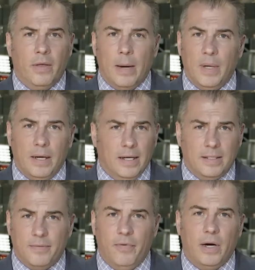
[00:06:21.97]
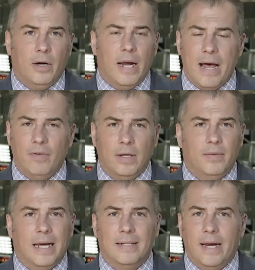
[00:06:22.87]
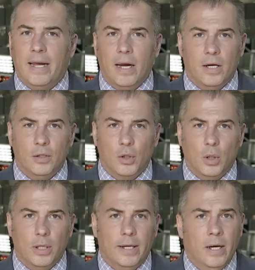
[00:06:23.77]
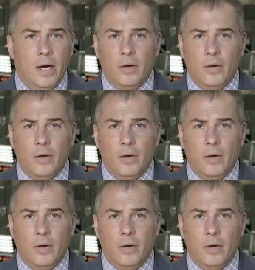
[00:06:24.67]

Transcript: I mean, it's very evident that they can't control it.